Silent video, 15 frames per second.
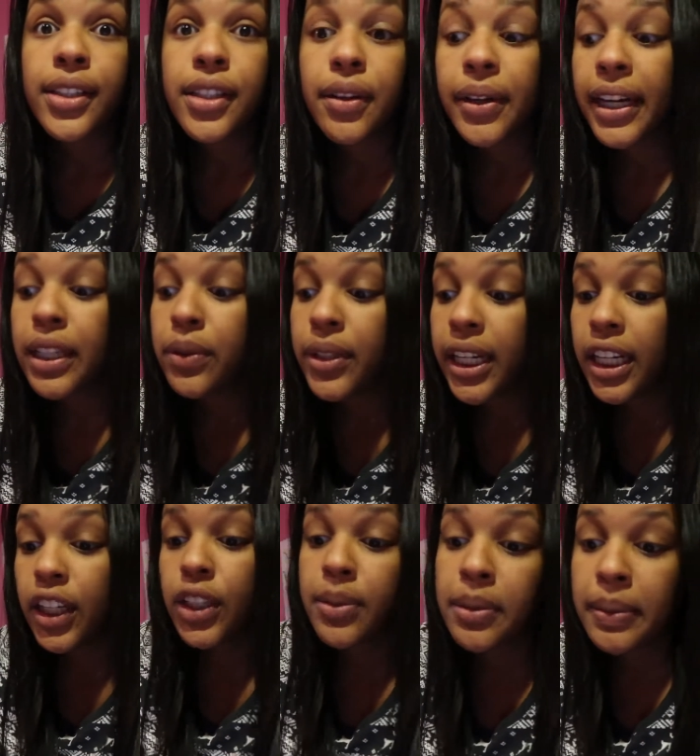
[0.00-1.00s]
So I guess we're
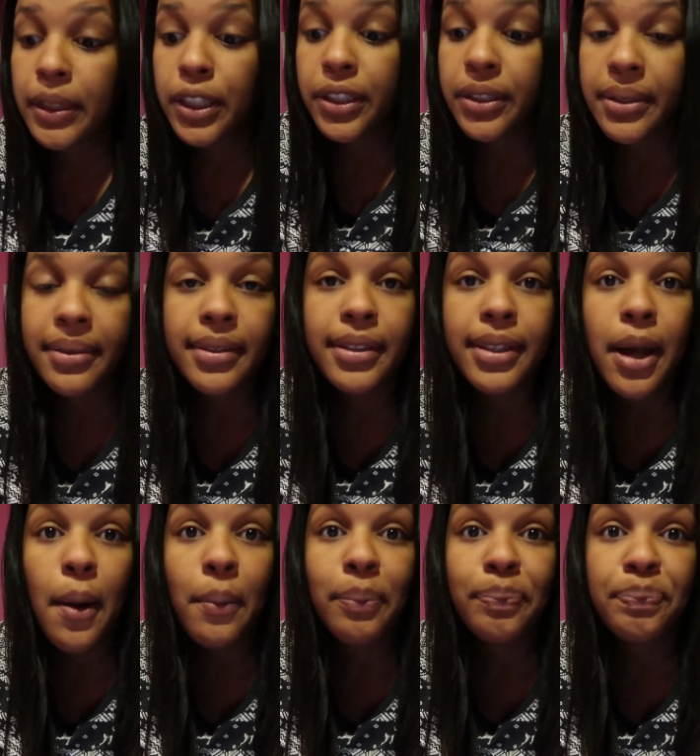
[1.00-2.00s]
taking Christmas pictures.
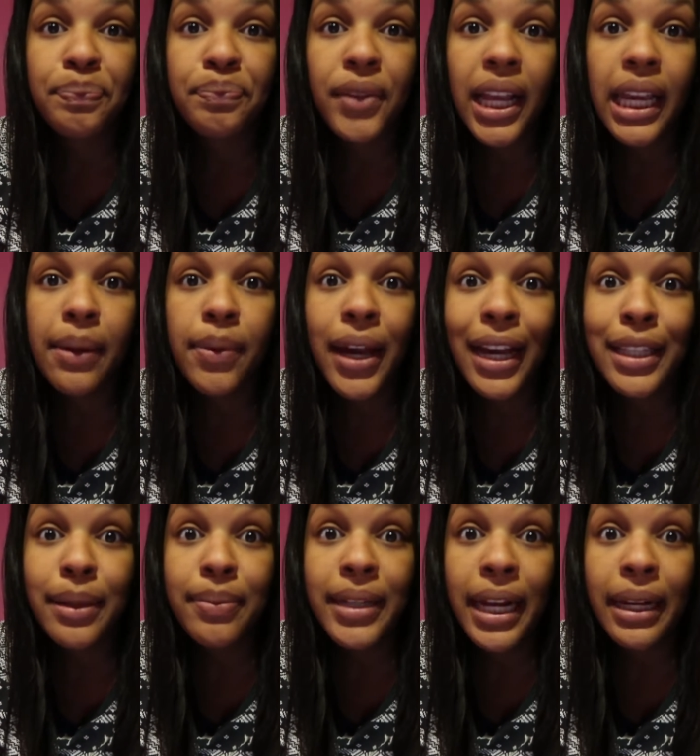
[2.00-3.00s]
So keep you guys
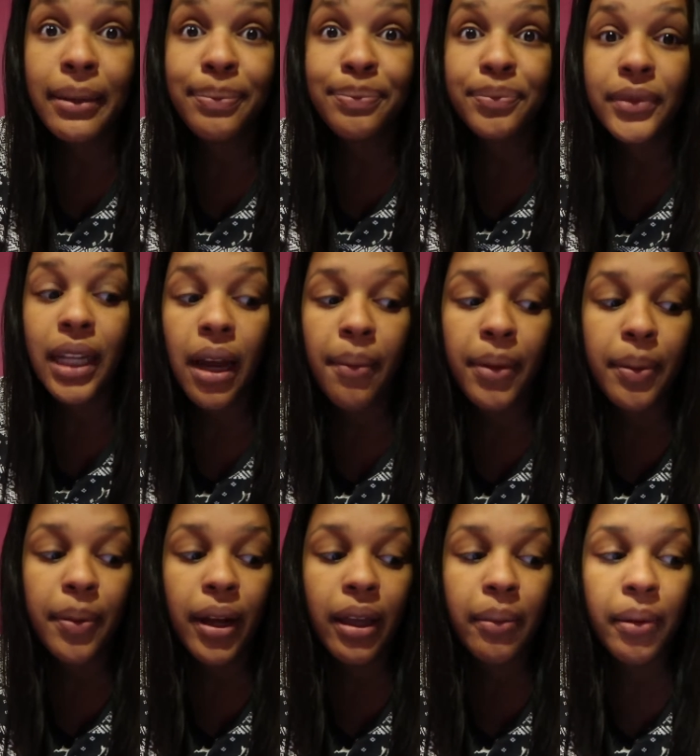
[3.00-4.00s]
updated. I'm gonna
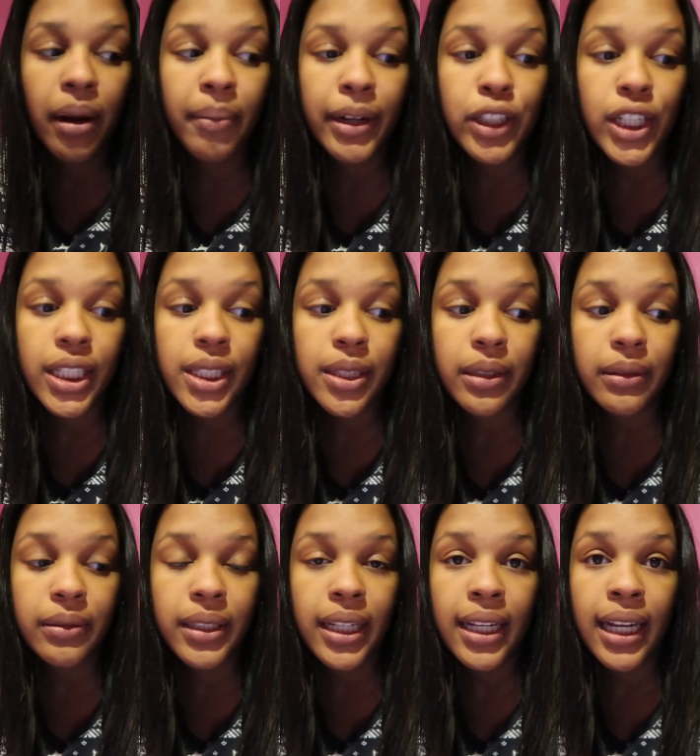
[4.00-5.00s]
probably put on my dress
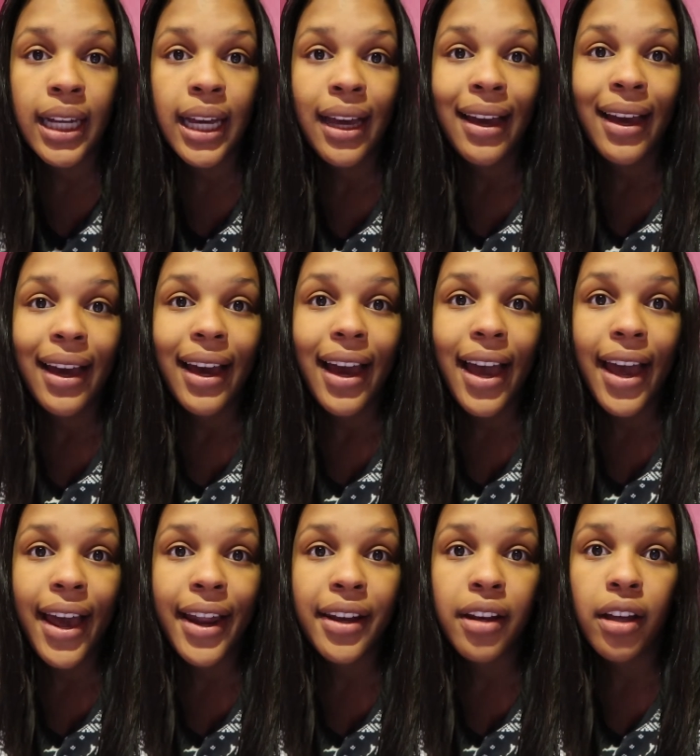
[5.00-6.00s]
soon
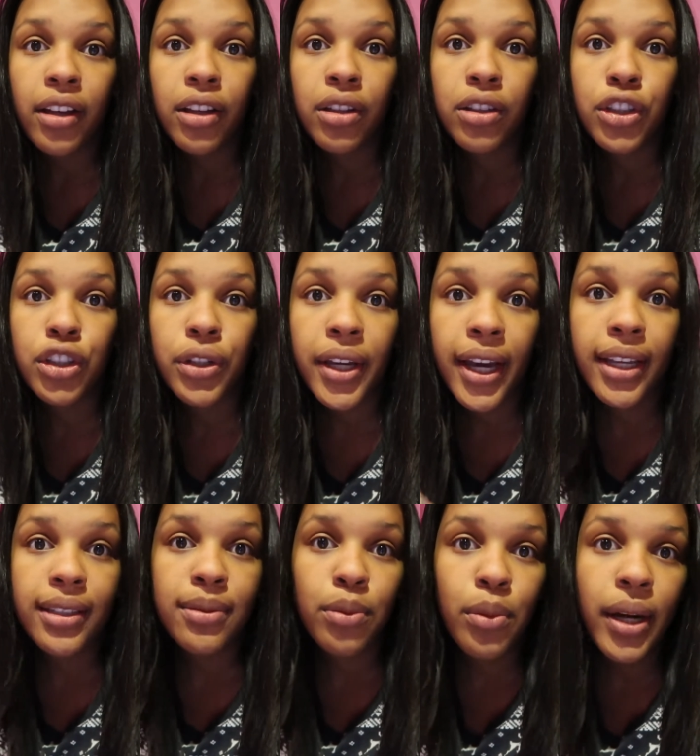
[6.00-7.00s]
and I'll show you
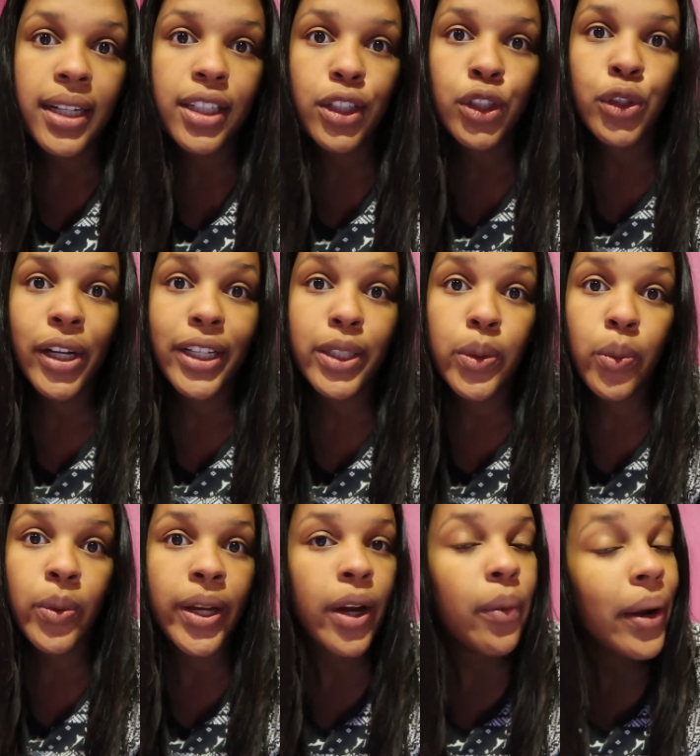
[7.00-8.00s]
guys what dress
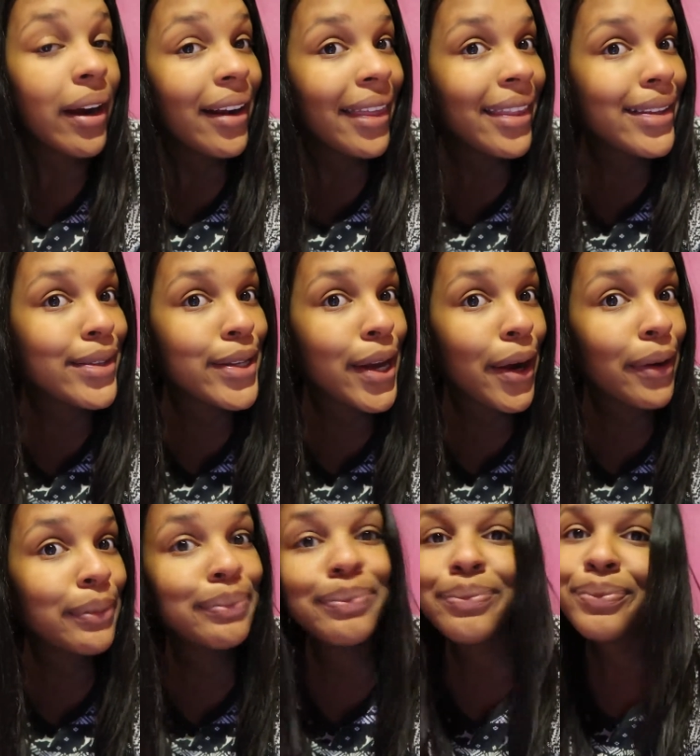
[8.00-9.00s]
we are wearing this year.